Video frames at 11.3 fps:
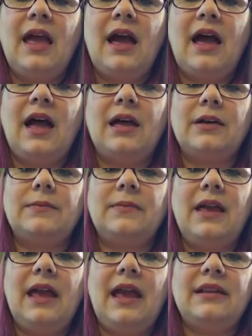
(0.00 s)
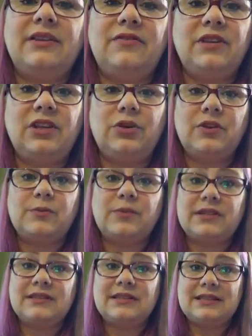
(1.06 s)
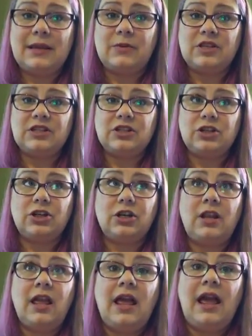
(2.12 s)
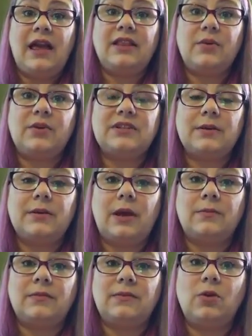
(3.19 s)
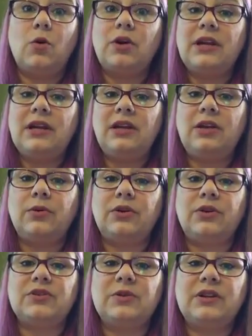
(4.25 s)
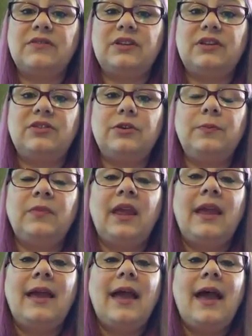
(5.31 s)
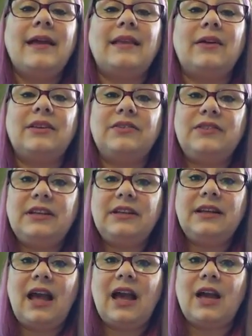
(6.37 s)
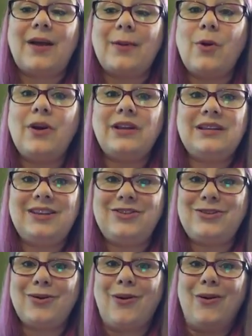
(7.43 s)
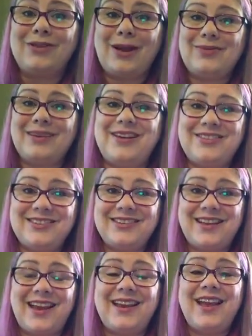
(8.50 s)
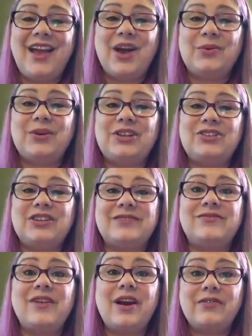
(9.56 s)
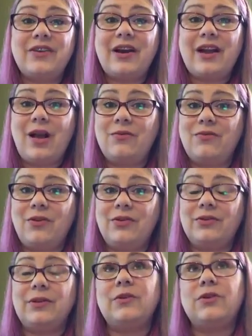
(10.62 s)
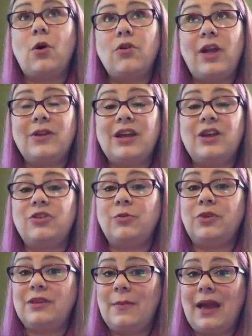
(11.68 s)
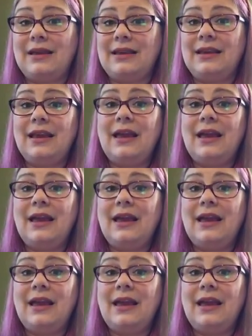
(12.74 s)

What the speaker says: And Tiffany, you expressed the same concern, and there were some, Lori, yours were lifting too. Now lifting, I'm going to teach you the cold application tonight, which is very, very helpful. Well, the cold application with the Baggie,